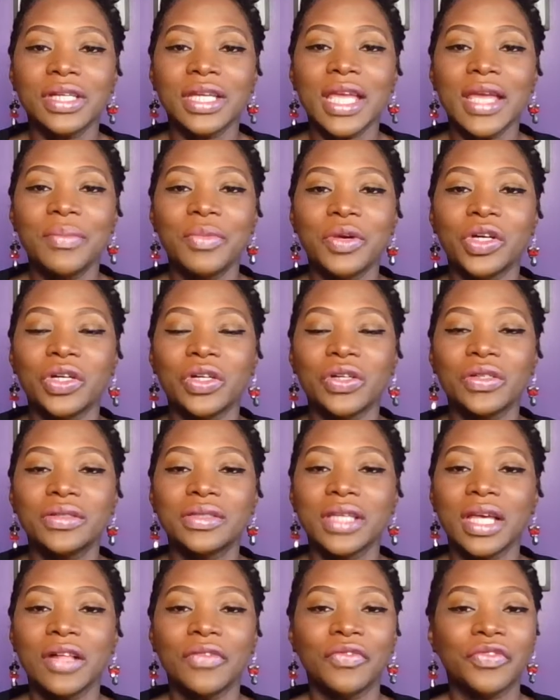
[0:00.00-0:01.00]
him or
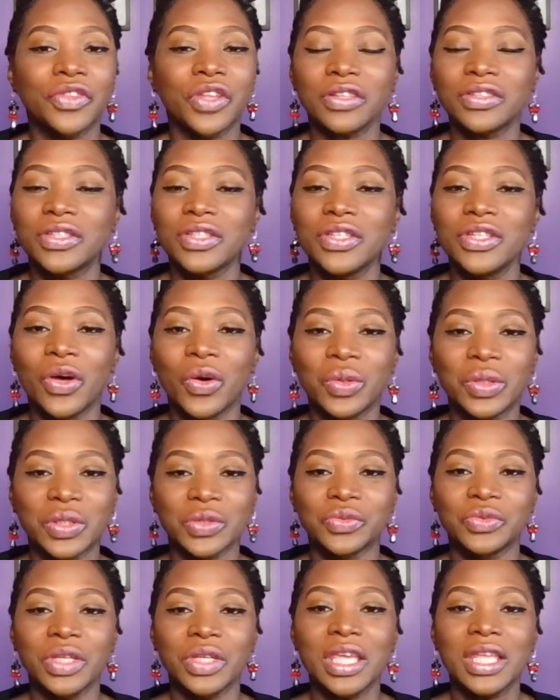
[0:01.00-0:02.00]
herself, doesn't know
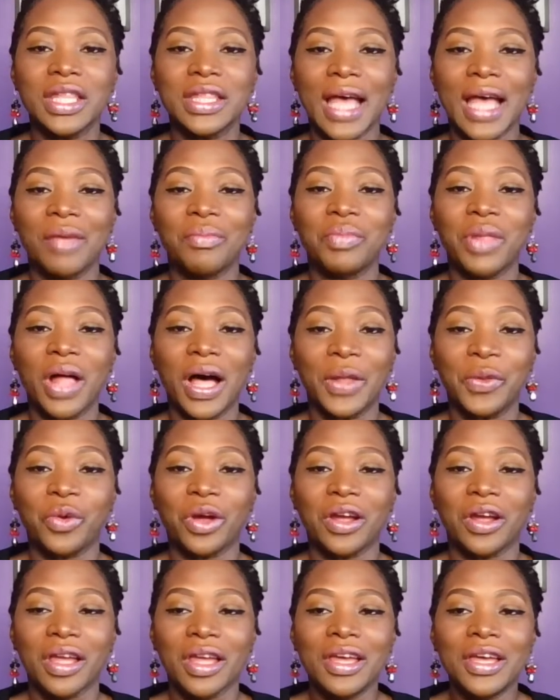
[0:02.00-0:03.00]
to read that blood
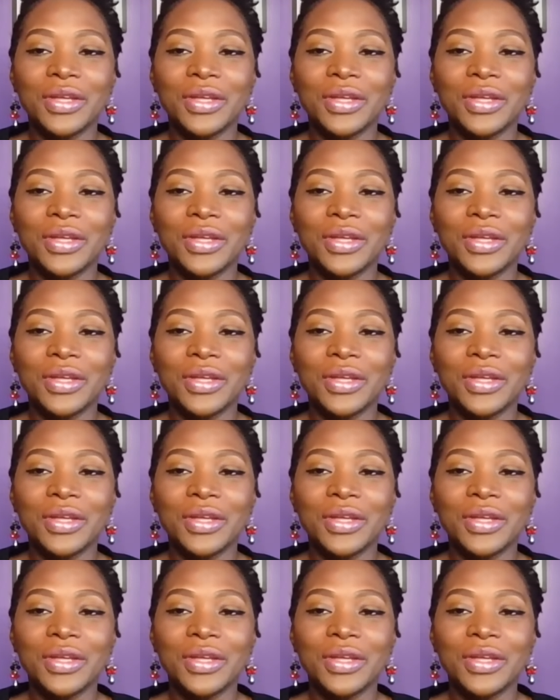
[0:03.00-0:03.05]
work.